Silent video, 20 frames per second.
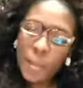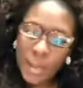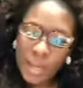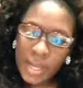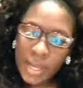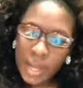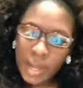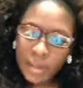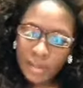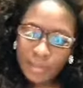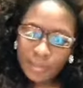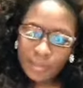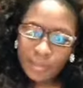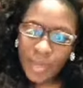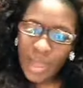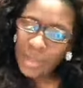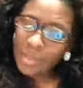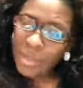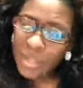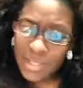But
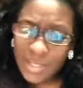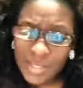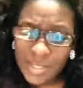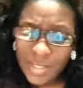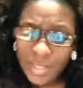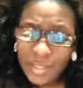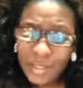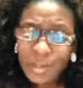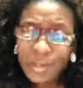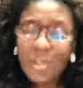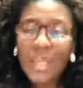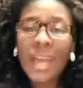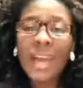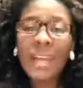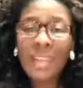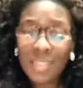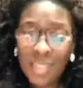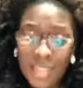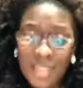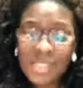I'm here to tell you
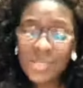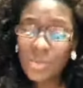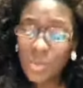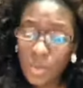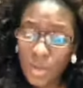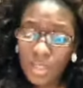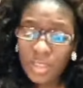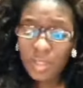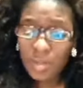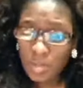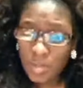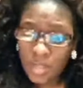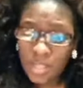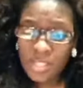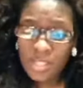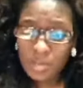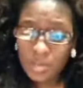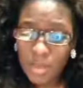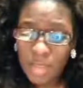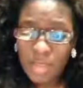that that's one of the
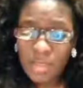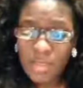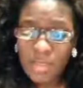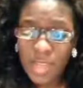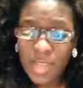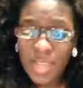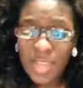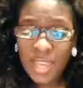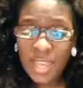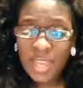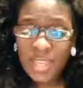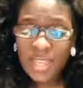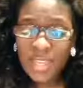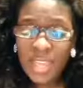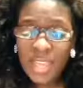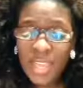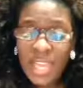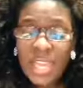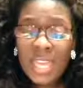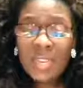biggest myths.
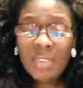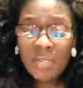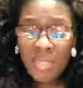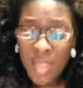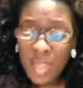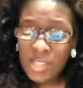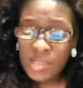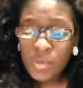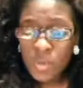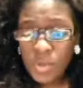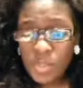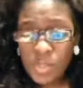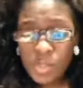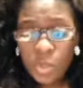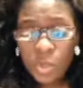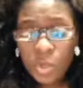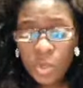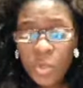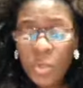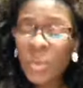And if that's
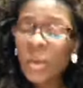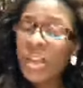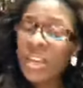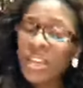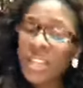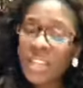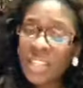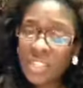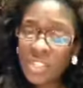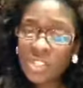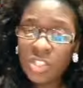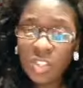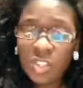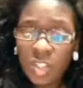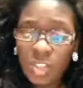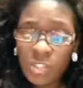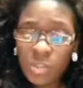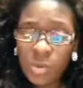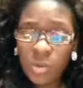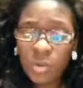what you're going into
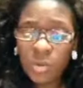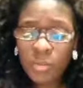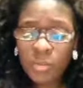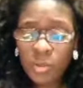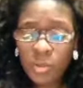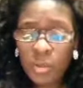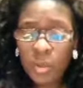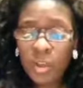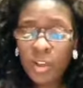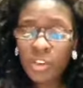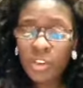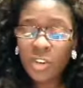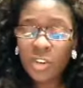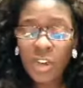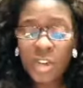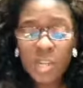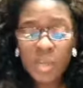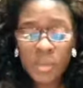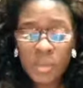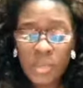law school for,
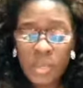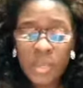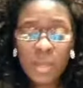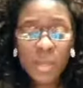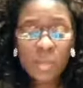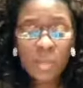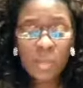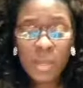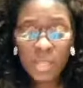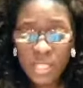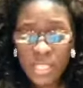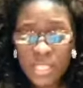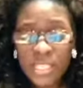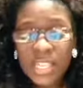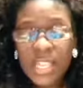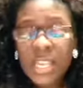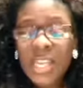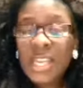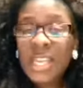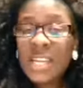you're going to be
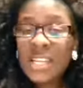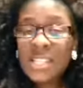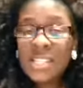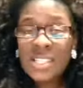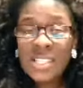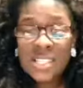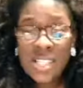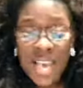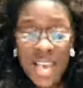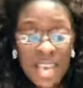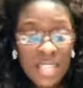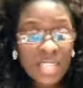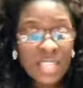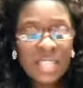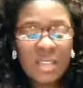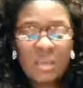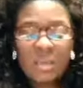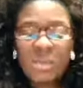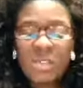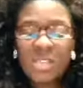really
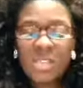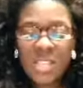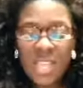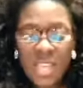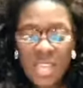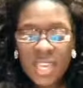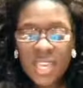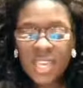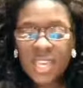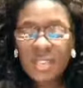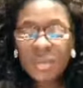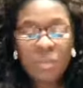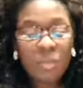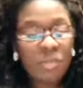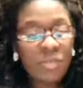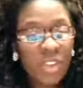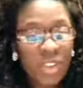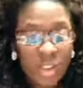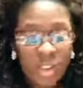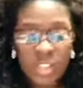sadly mistaken
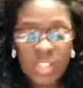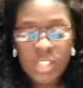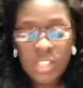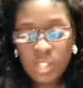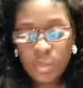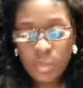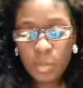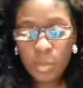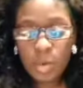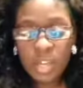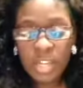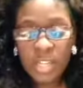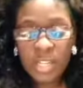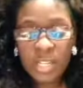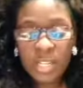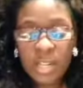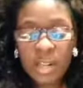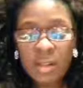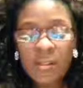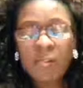and very
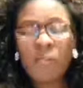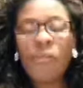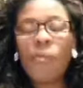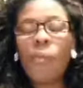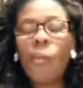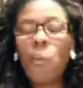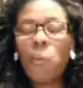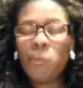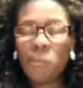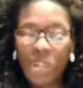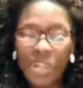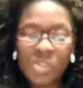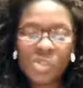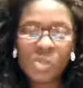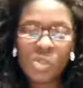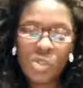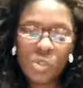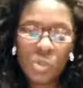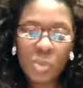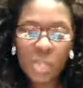disappointed if
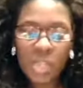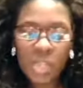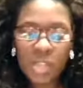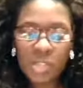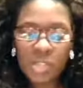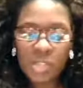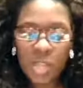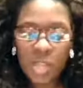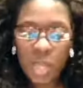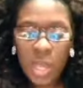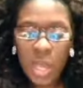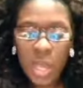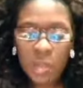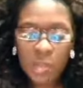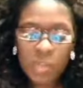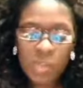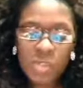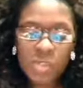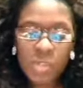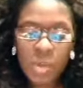that's what you think is going to
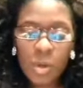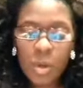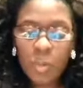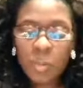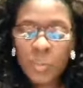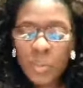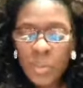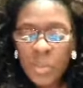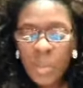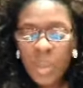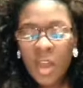happen. So